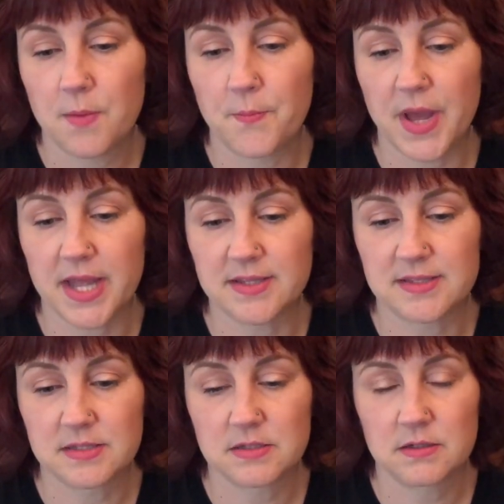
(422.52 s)

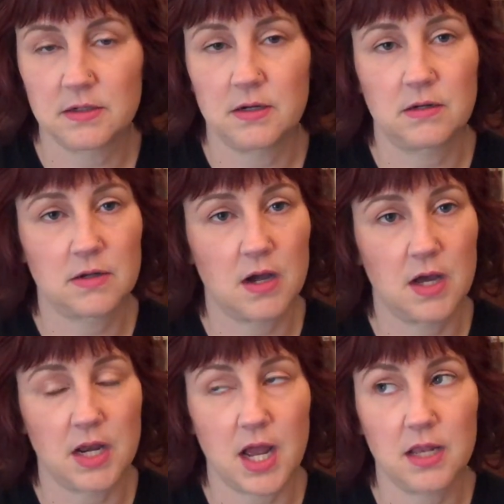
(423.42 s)
But, oh
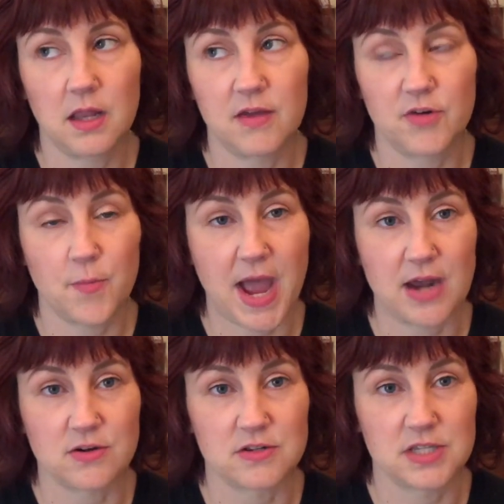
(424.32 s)
God, I love her
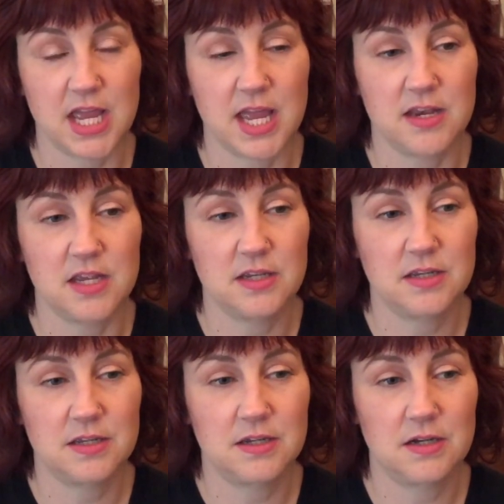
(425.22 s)
patterns. And
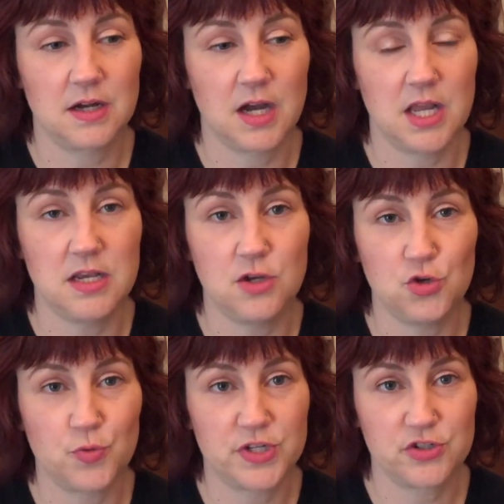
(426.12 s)
a new
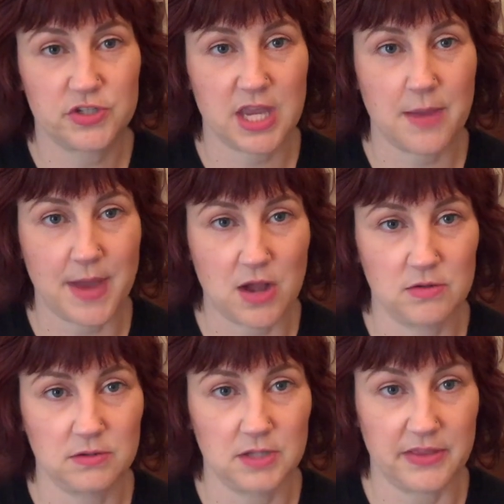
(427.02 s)
one just came
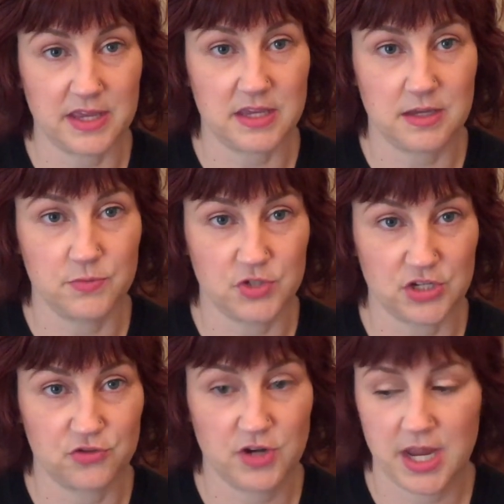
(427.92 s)
out, I think it was
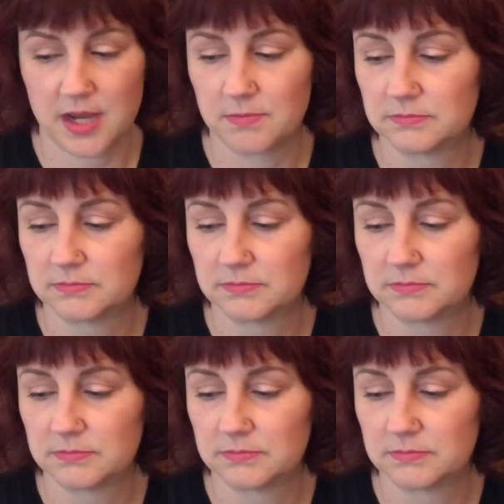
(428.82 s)
yesterday,